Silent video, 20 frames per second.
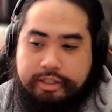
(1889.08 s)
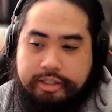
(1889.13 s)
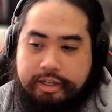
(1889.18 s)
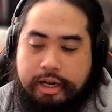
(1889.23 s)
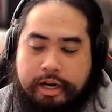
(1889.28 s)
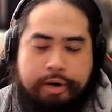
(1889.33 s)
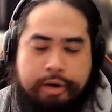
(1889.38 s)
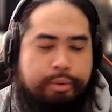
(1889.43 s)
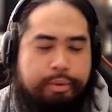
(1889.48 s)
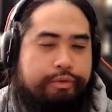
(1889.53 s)

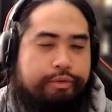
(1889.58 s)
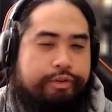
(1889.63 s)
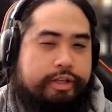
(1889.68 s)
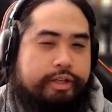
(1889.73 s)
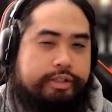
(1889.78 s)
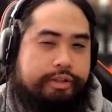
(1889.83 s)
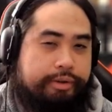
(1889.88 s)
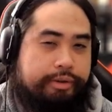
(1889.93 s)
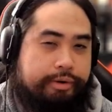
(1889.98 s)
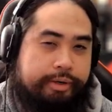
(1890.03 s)
and I don't know if he
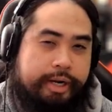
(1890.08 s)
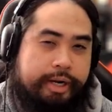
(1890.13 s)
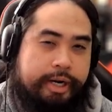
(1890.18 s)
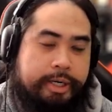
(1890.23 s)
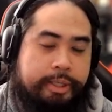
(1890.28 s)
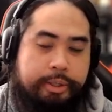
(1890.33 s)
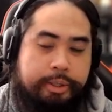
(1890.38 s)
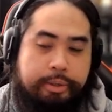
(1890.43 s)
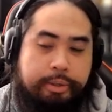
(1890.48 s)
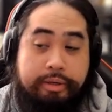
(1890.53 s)
has a third
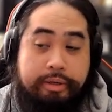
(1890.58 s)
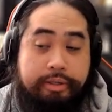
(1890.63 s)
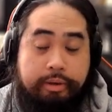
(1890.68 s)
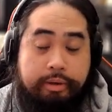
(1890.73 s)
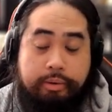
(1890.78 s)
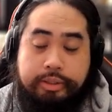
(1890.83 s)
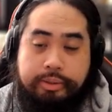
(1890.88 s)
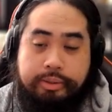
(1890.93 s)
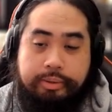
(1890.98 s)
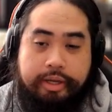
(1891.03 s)
character, but
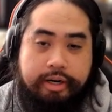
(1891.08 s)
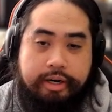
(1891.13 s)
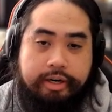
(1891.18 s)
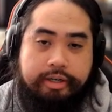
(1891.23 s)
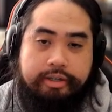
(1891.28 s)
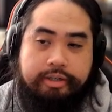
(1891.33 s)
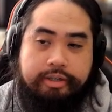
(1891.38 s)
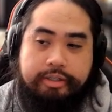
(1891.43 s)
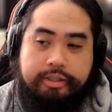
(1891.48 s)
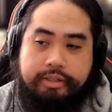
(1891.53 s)
those two
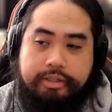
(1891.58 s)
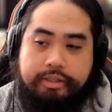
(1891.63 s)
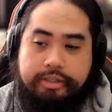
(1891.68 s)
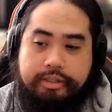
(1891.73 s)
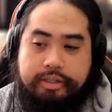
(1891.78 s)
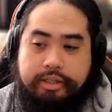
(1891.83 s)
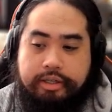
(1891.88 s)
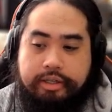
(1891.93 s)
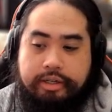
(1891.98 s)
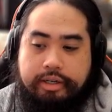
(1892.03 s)

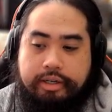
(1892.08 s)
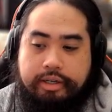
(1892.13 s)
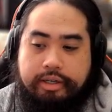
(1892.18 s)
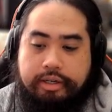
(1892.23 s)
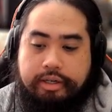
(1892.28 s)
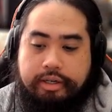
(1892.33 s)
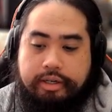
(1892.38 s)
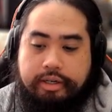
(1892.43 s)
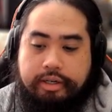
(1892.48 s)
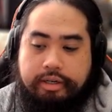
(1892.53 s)
characters
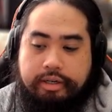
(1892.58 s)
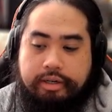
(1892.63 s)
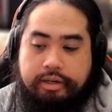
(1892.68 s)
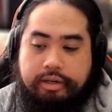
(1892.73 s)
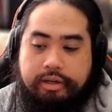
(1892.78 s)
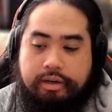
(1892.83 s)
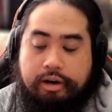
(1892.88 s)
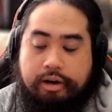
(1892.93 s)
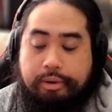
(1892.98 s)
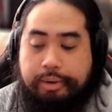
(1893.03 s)

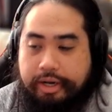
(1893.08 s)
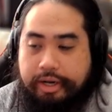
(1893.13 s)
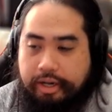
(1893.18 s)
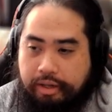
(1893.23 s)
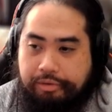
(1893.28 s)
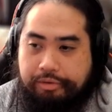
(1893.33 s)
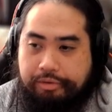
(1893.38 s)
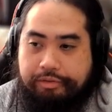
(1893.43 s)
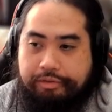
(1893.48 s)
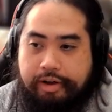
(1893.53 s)
already
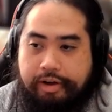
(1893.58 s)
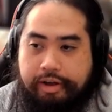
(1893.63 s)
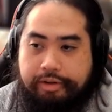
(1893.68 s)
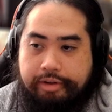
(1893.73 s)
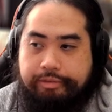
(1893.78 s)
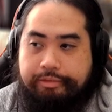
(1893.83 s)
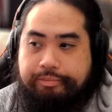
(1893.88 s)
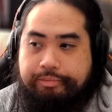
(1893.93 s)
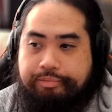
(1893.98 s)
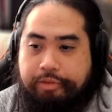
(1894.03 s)
level
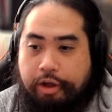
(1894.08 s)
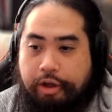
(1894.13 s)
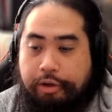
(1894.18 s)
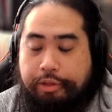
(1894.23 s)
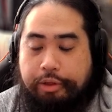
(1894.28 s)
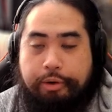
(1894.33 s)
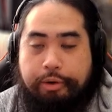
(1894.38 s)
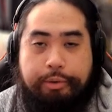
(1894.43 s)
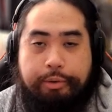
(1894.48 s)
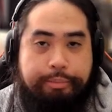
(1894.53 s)
5.
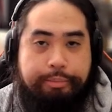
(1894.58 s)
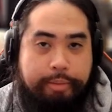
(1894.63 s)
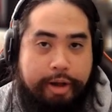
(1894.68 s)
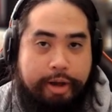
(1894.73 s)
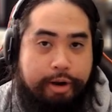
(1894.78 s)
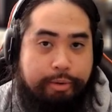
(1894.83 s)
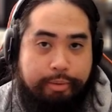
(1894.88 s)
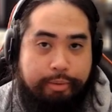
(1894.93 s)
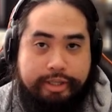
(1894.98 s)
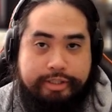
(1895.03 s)
Although
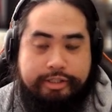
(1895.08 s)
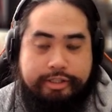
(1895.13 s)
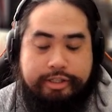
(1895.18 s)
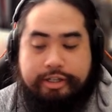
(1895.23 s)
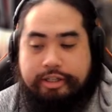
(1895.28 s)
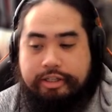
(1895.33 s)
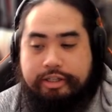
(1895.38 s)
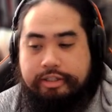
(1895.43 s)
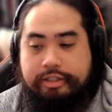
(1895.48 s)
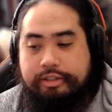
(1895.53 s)
my
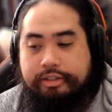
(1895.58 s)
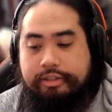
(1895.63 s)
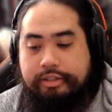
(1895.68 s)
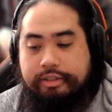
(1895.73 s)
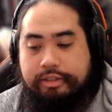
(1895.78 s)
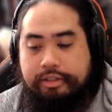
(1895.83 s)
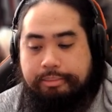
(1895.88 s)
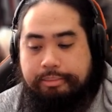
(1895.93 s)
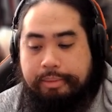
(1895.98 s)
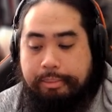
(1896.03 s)
Resna,
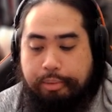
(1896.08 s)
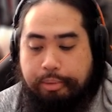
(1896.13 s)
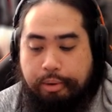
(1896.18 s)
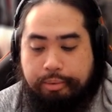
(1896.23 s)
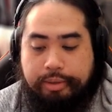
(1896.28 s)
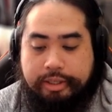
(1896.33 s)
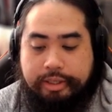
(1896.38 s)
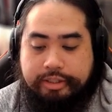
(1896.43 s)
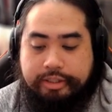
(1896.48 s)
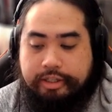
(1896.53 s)
my Bolt
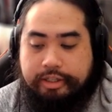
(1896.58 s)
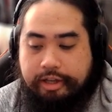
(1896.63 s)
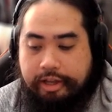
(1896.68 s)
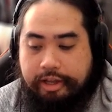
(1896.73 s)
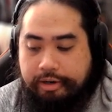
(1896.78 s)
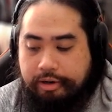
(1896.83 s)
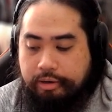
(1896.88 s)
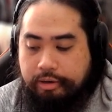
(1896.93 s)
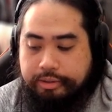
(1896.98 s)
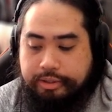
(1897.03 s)
Resna,
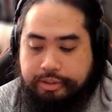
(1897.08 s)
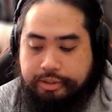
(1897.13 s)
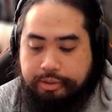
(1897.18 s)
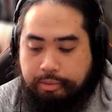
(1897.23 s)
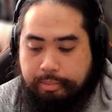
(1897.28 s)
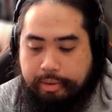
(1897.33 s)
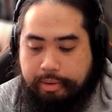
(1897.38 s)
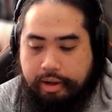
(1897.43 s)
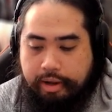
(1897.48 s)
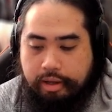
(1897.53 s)
and also
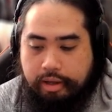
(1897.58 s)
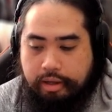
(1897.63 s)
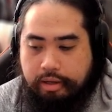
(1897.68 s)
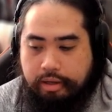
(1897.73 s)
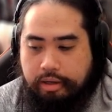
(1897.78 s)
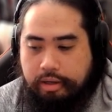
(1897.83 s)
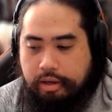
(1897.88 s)
my